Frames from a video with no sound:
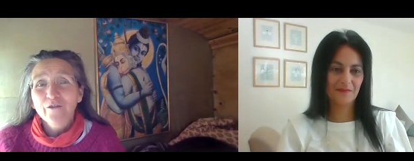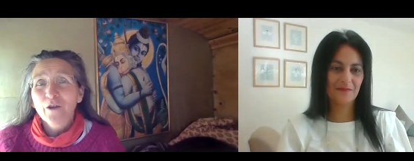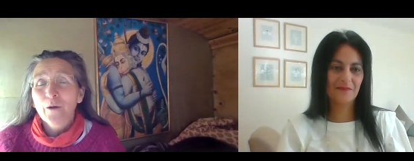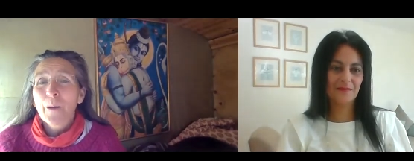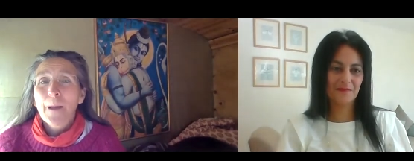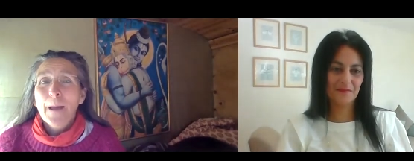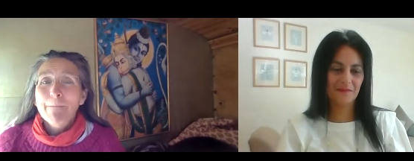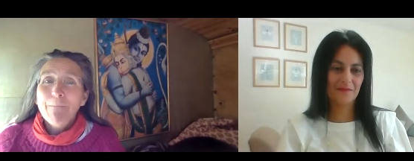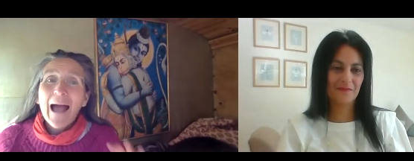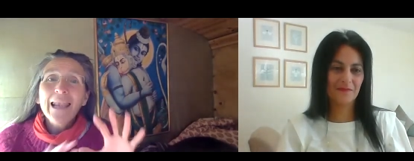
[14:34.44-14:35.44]
Speaker 1: so mm.
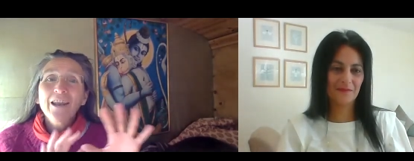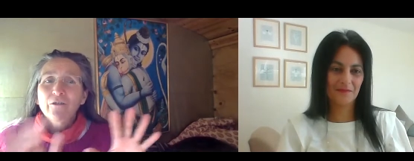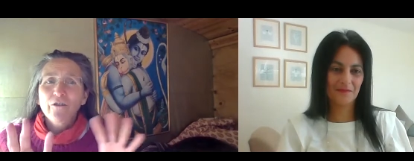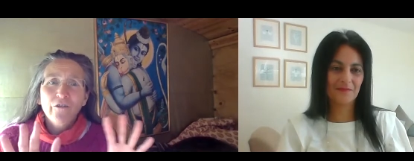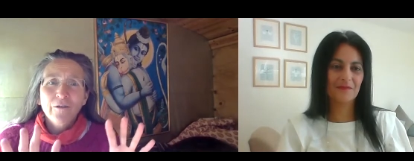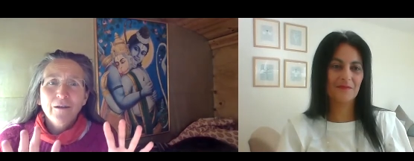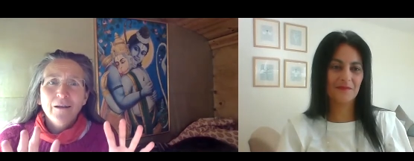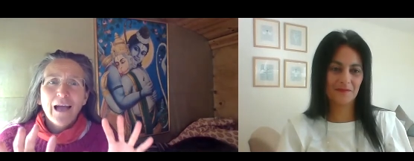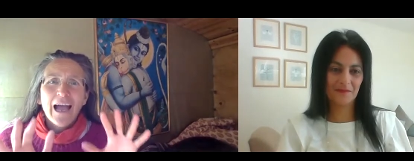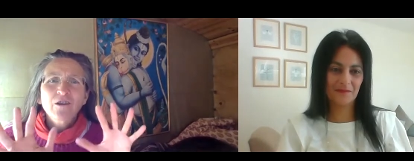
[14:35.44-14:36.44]
balance
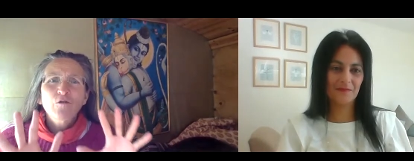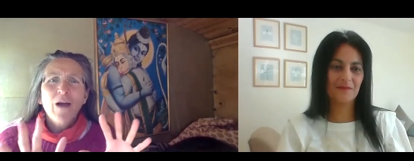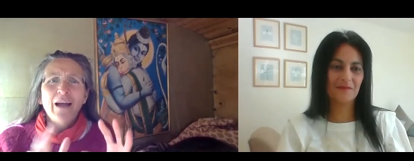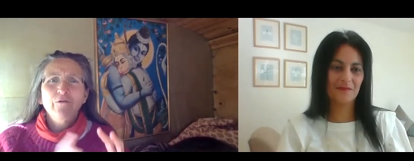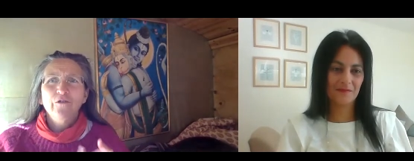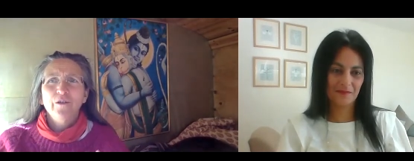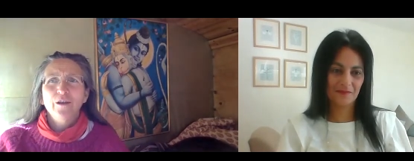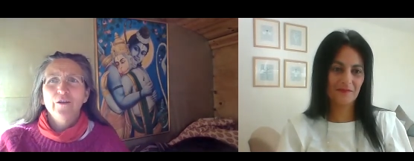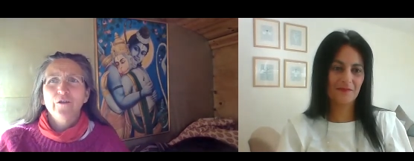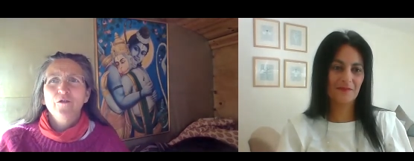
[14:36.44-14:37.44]
mm. and
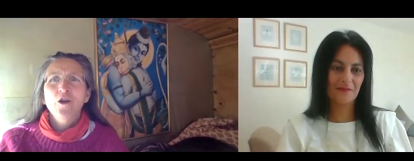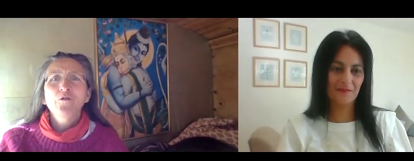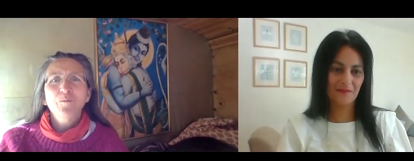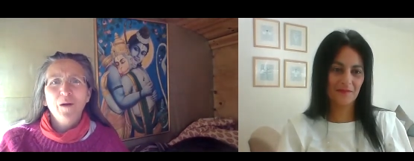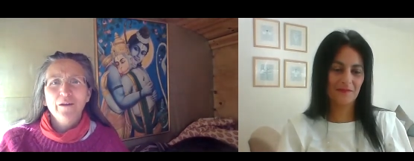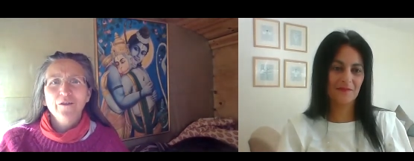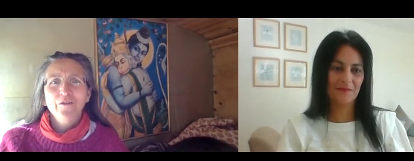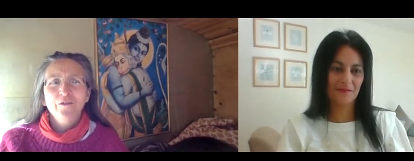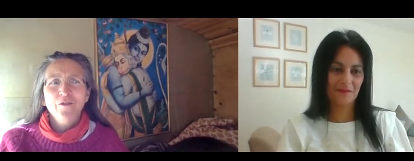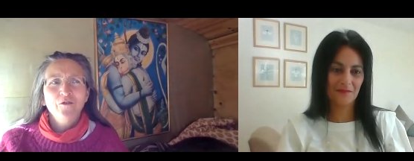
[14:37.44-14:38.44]
groundedness yoga
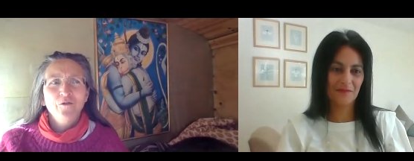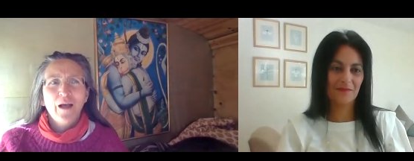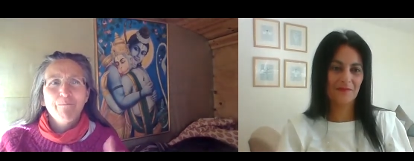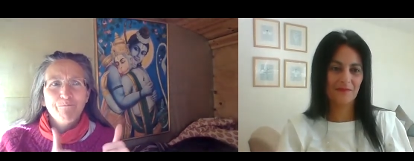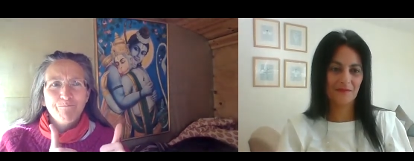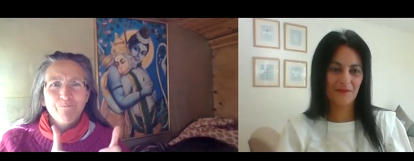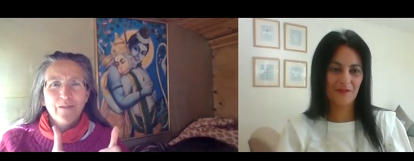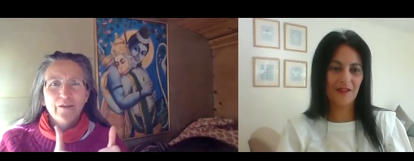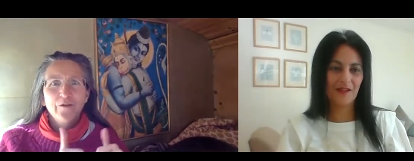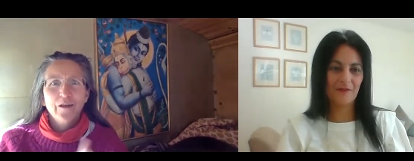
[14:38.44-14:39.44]
practices that do that
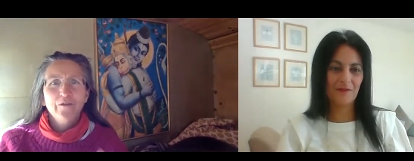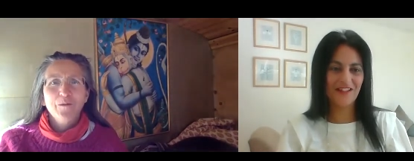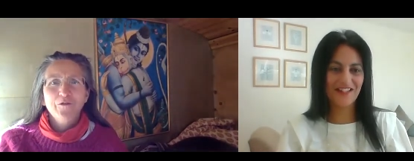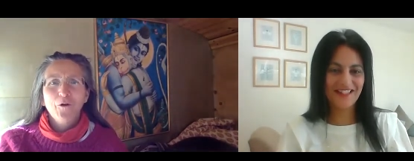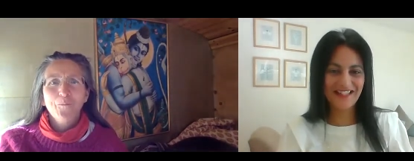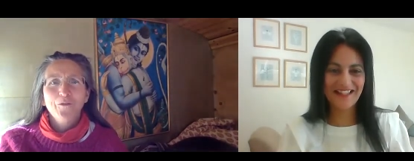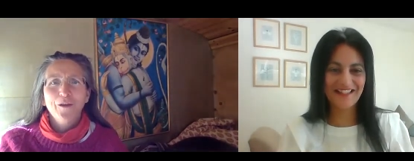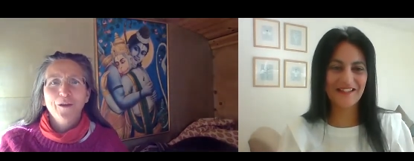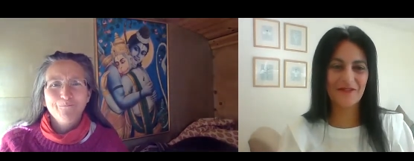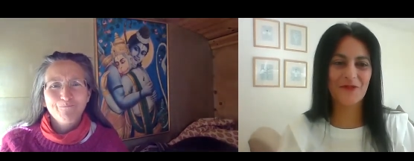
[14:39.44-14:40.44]
that's yes, that's
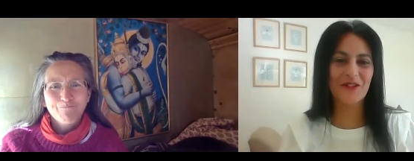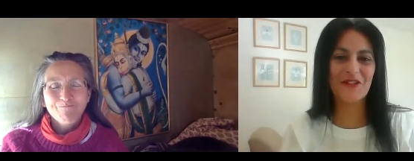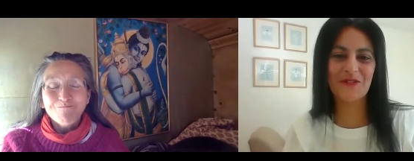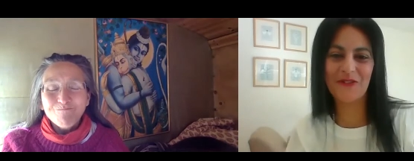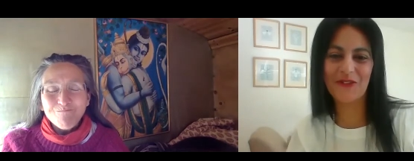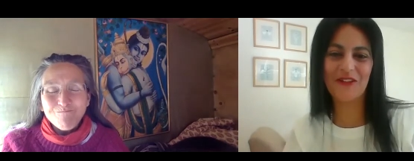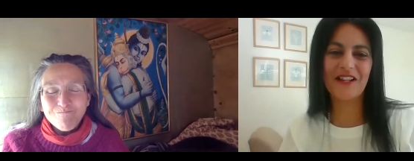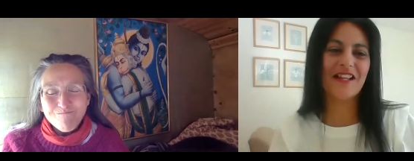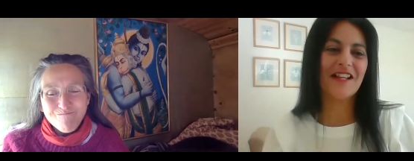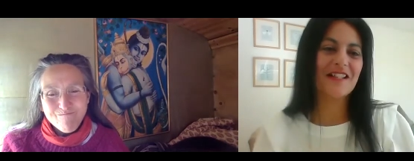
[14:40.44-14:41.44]
Speaker 2: fantastic point. wonderful
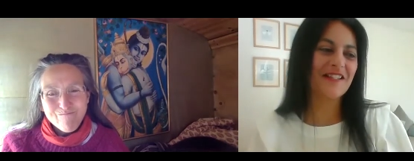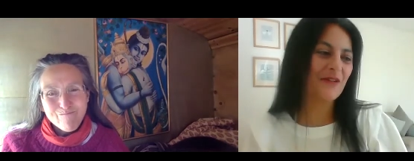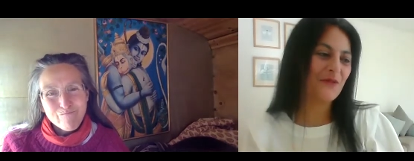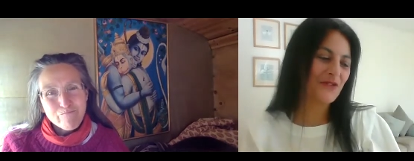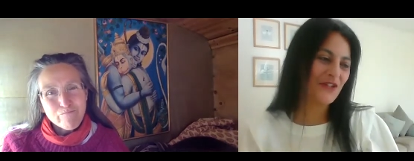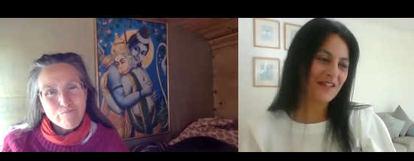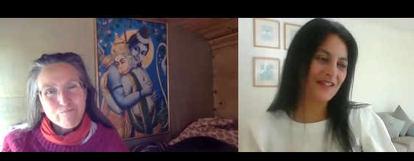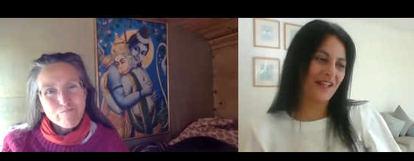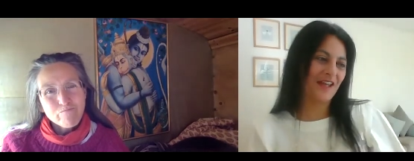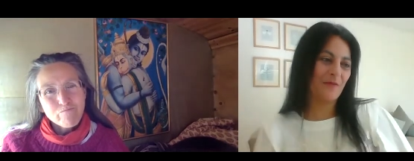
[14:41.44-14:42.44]
so
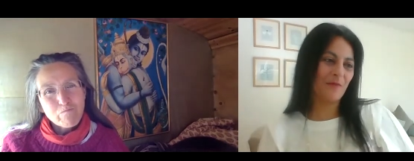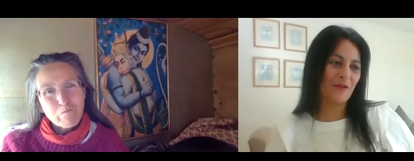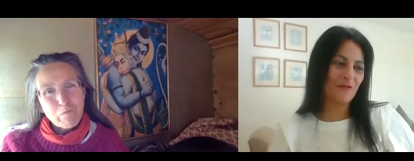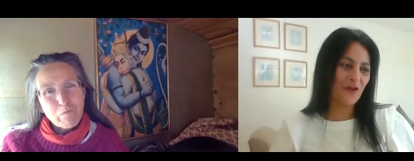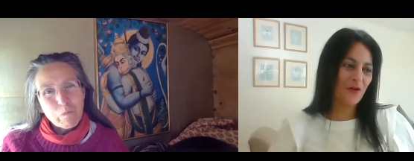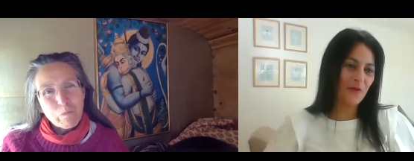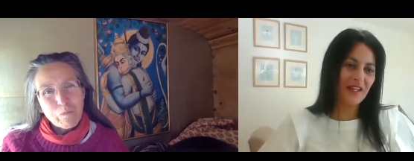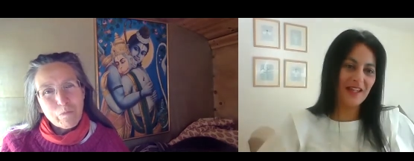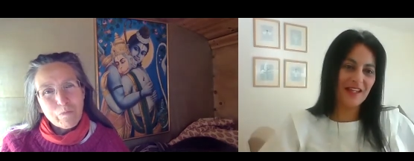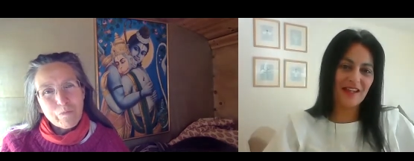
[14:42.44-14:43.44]
just um, before
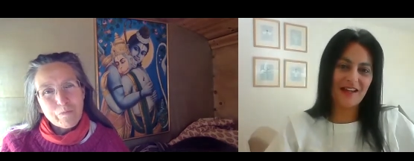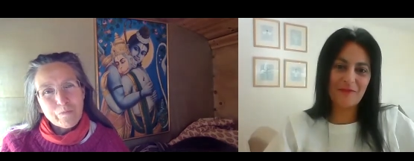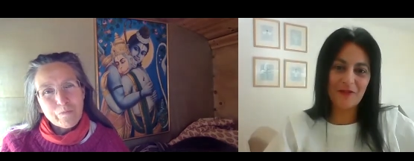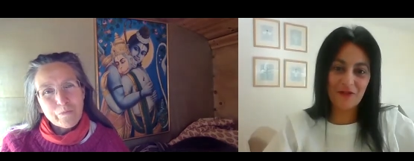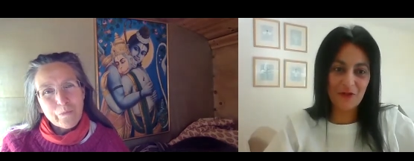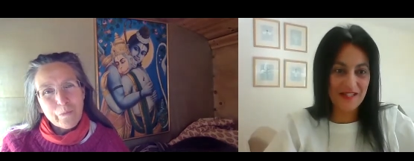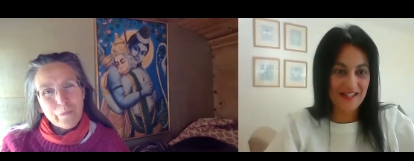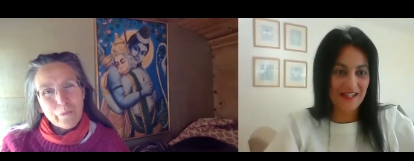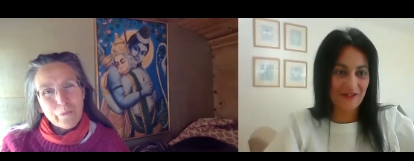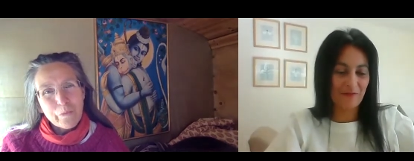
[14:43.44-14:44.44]
we uh, before we
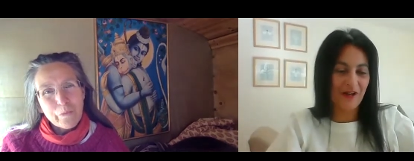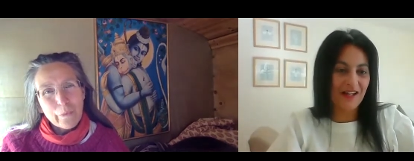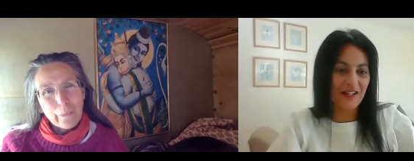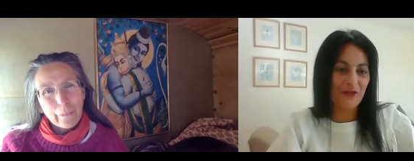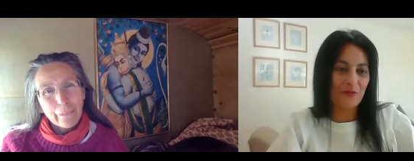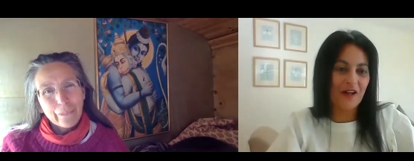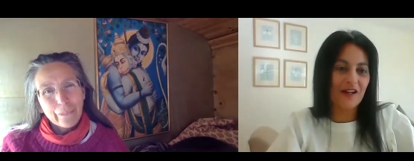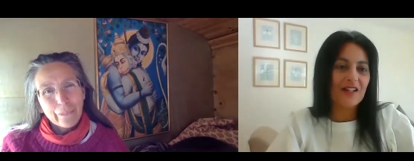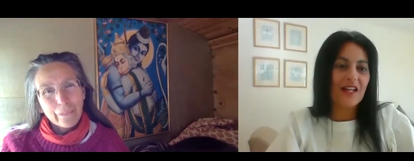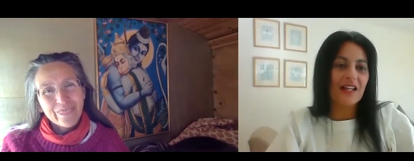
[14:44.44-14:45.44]
say goodbye
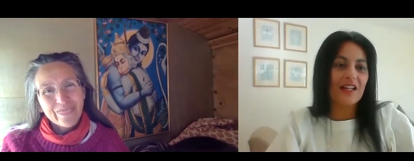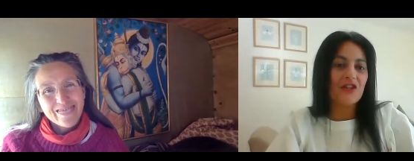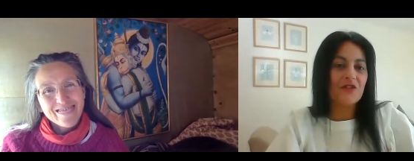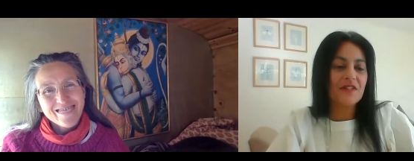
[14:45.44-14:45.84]
uma could you